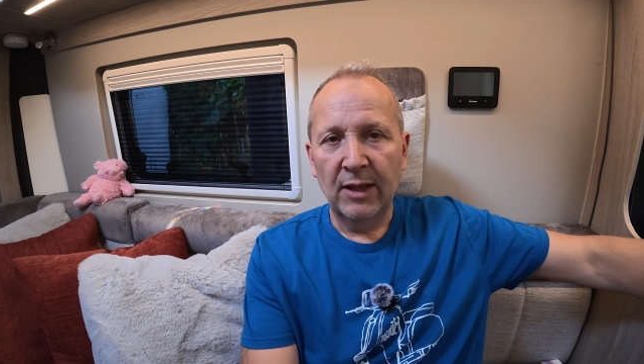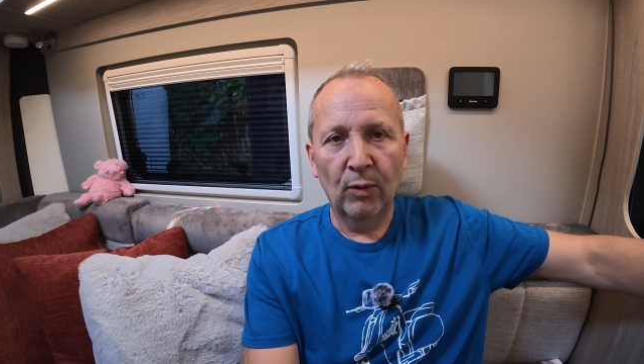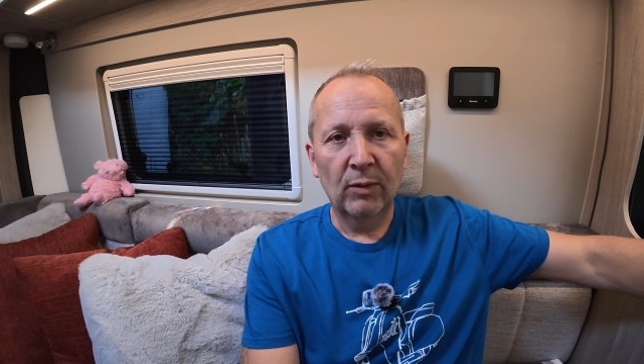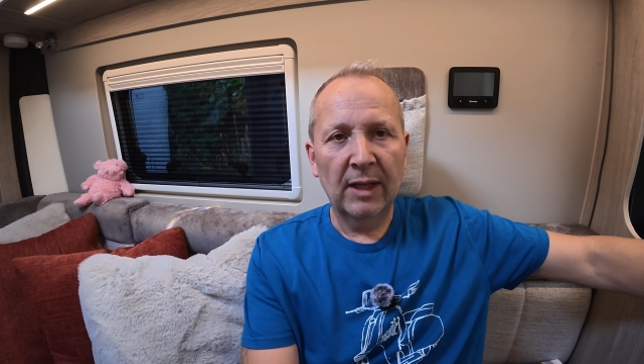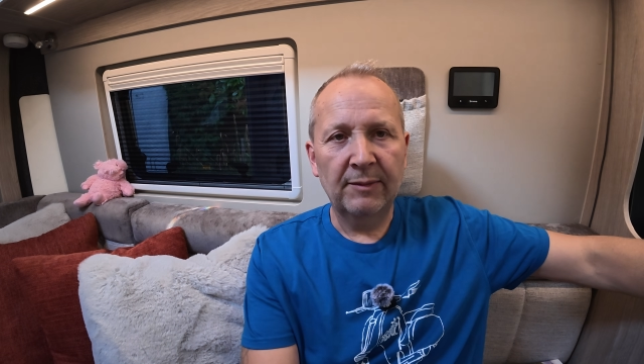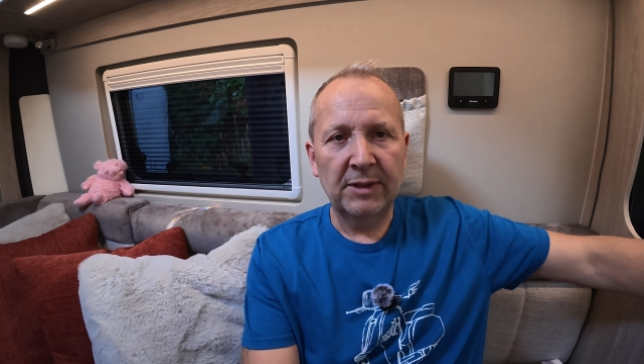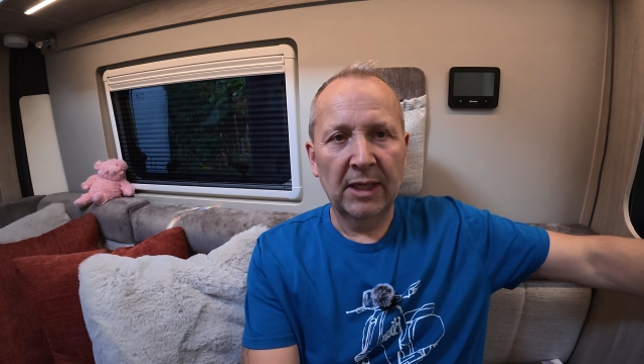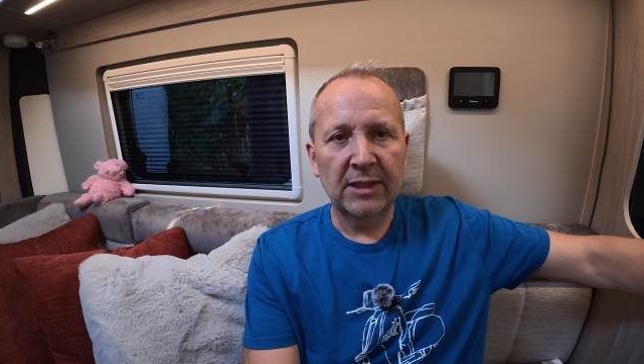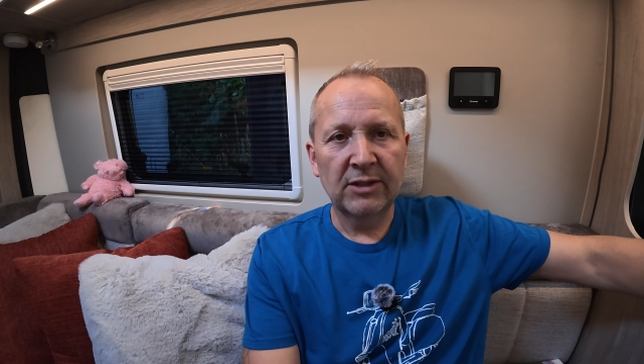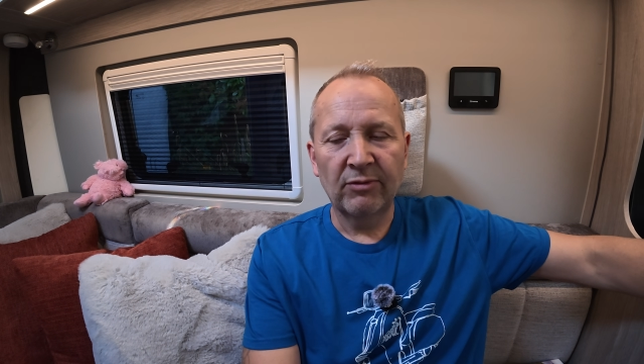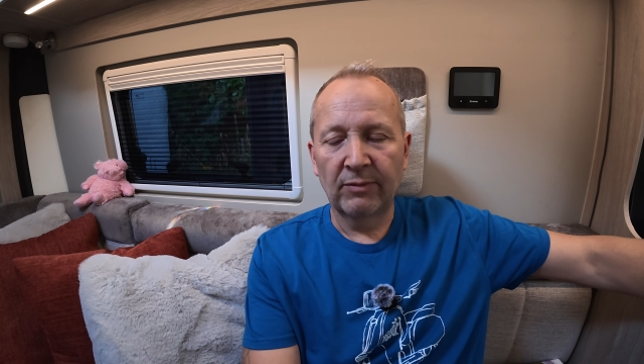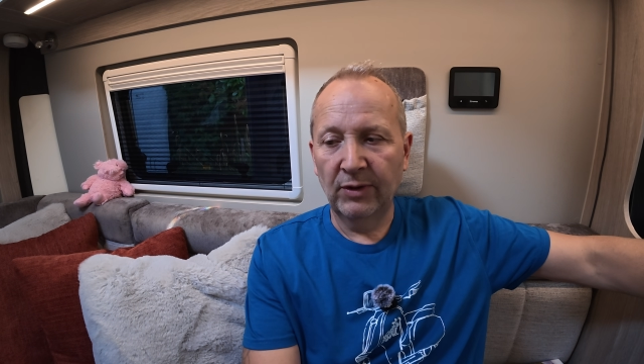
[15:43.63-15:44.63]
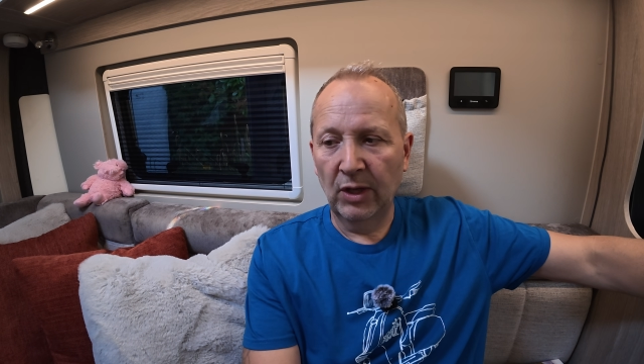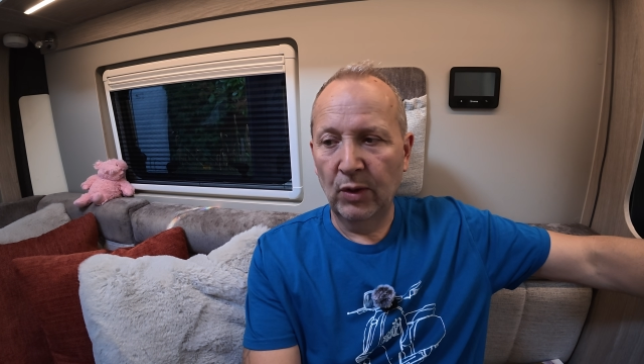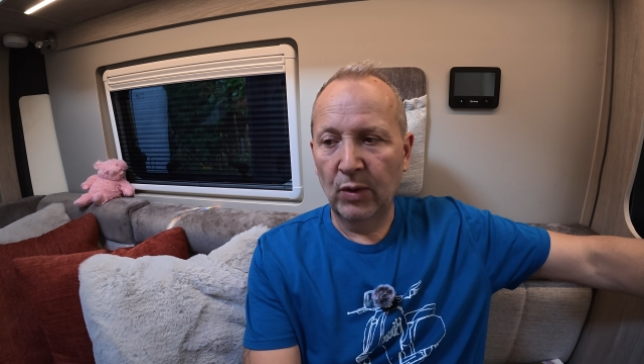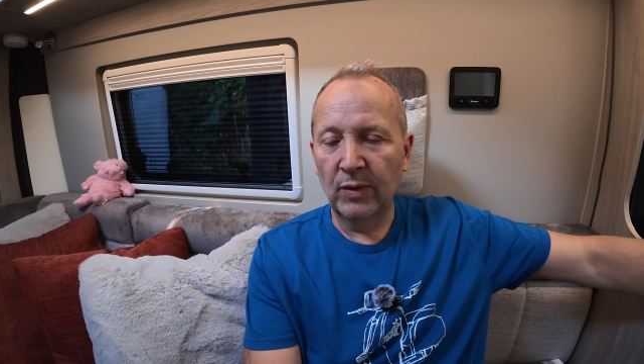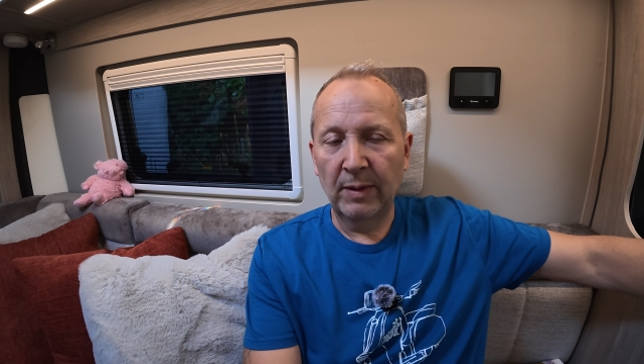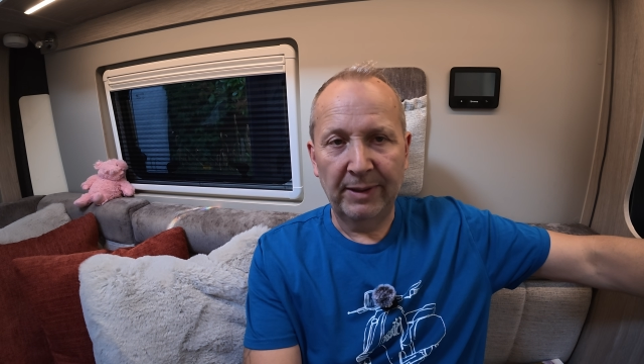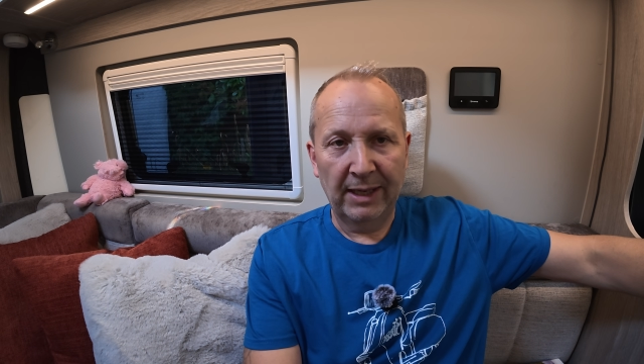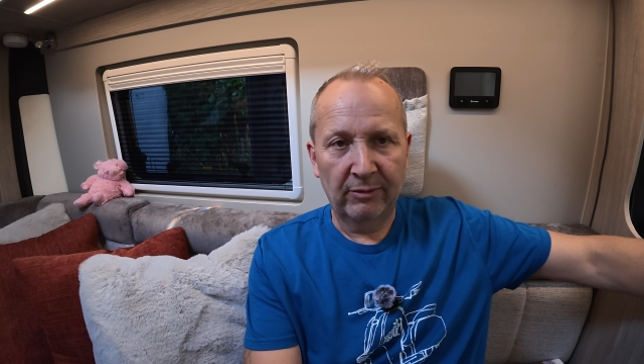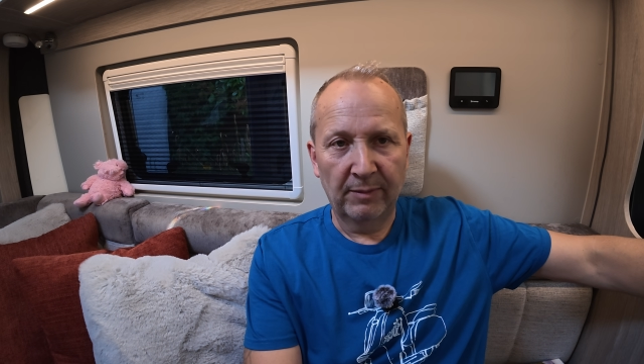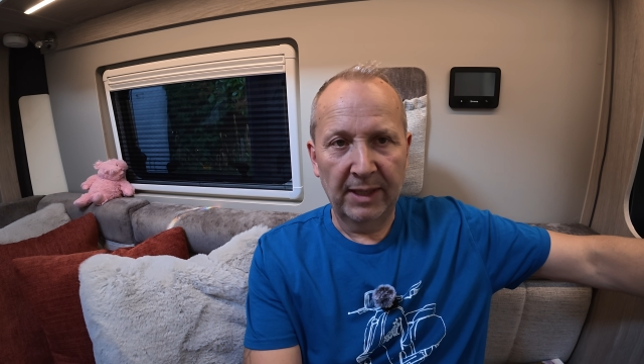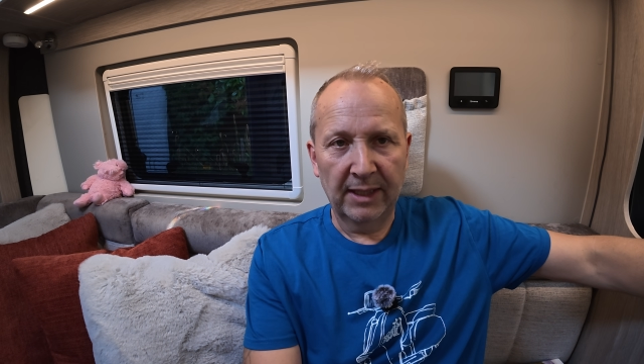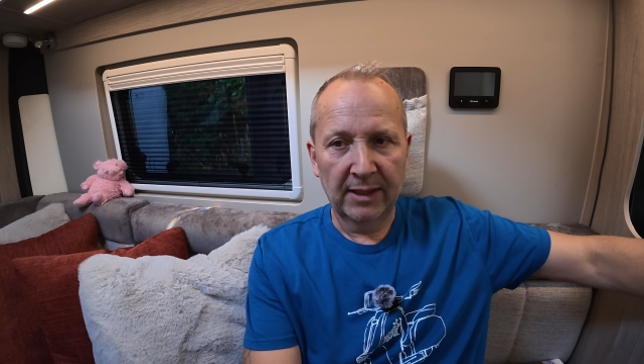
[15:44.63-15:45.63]
all they've done is review the
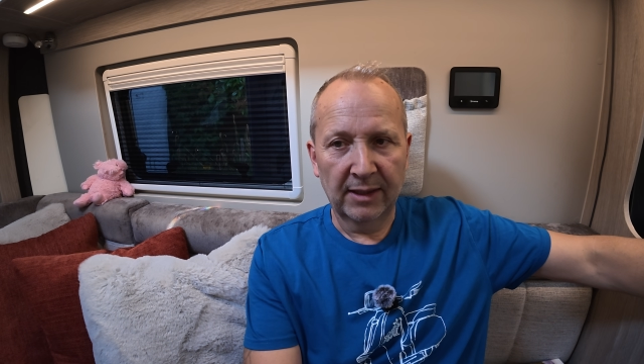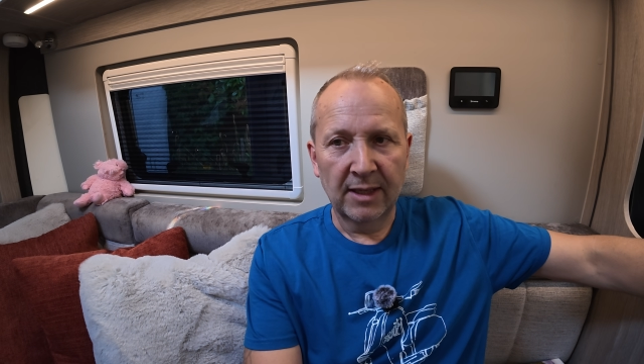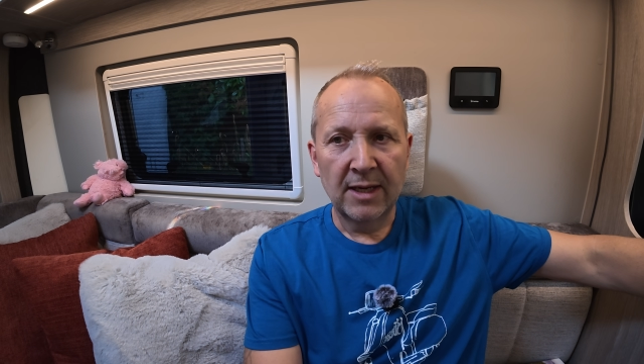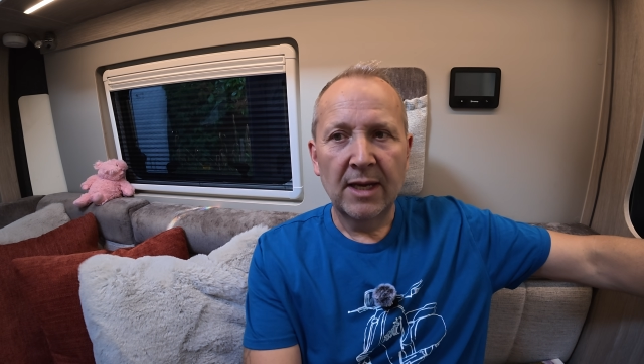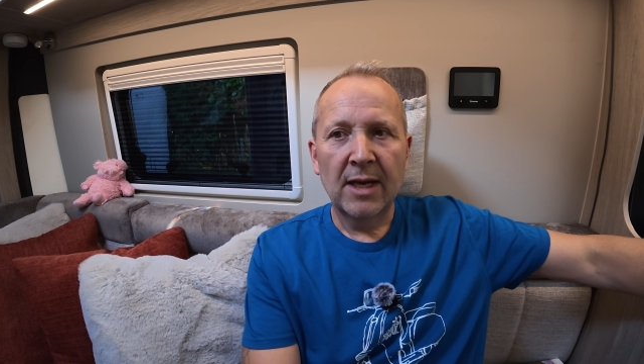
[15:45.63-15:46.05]
power bank.